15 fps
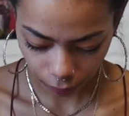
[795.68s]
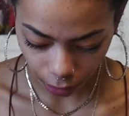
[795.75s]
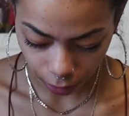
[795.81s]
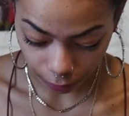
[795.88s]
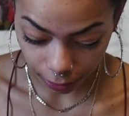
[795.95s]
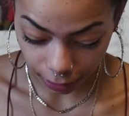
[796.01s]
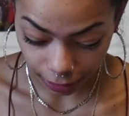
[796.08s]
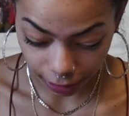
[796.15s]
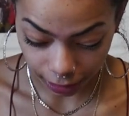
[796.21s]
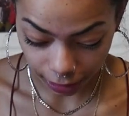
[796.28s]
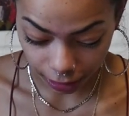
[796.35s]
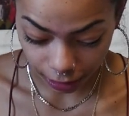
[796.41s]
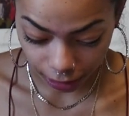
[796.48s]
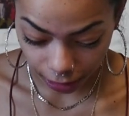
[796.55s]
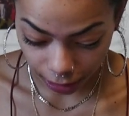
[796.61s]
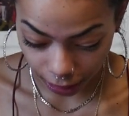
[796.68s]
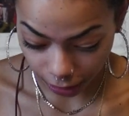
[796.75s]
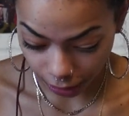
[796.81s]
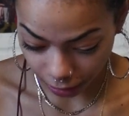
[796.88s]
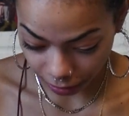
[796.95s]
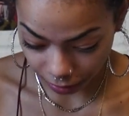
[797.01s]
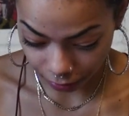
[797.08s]
Alright, can I get a
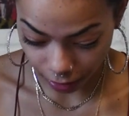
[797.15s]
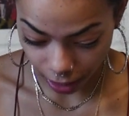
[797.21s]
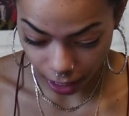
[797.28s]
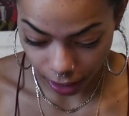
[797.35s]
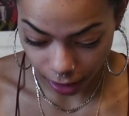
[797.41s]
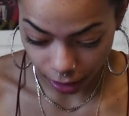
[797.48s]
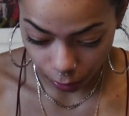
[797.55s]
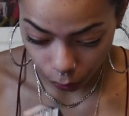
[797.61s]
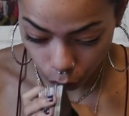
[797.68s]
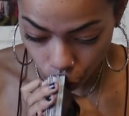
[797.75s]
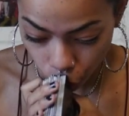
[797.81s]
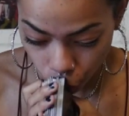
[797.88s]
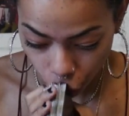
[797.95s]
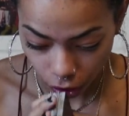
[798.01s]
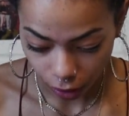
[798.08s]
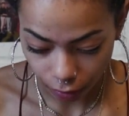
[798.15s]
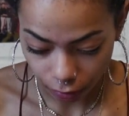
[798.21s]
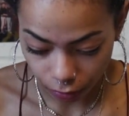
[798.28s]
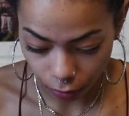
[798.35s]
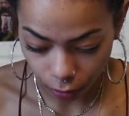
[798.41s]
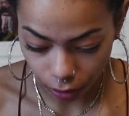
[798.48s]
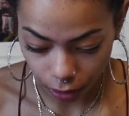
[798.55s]
clarifier
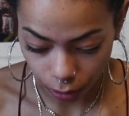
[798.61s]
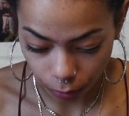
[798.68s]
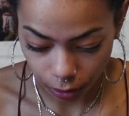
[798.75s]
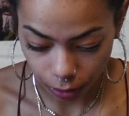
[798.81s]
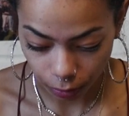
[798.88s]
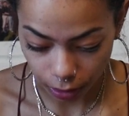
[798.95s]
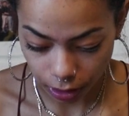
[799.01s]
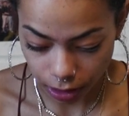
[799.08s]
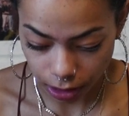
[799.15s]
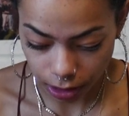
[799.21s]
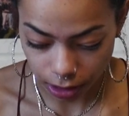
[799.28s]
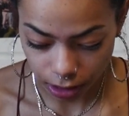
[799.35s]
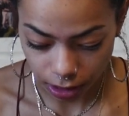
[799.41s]
for the Queen of Wands?